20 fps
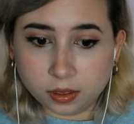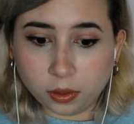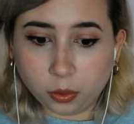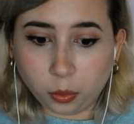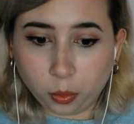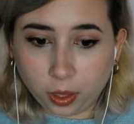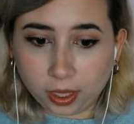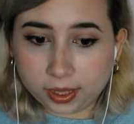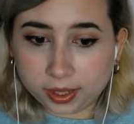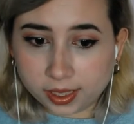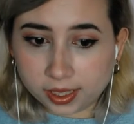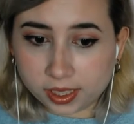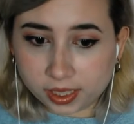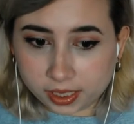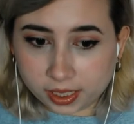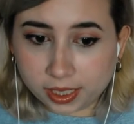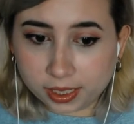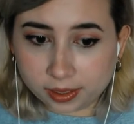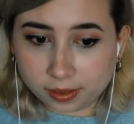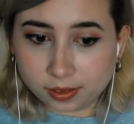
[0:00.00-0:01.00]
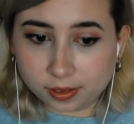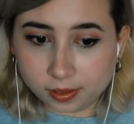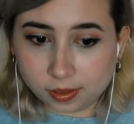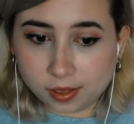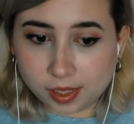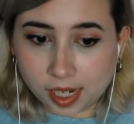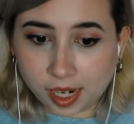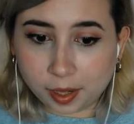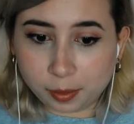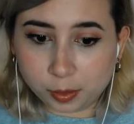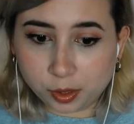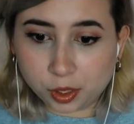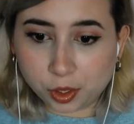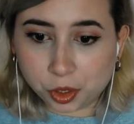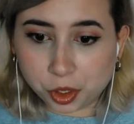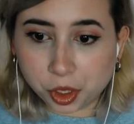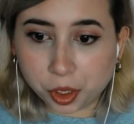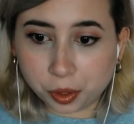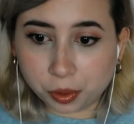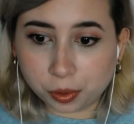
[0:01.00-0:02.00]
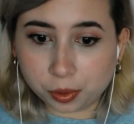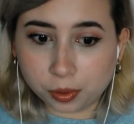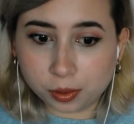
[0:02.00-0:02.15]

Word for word: What the shit times two?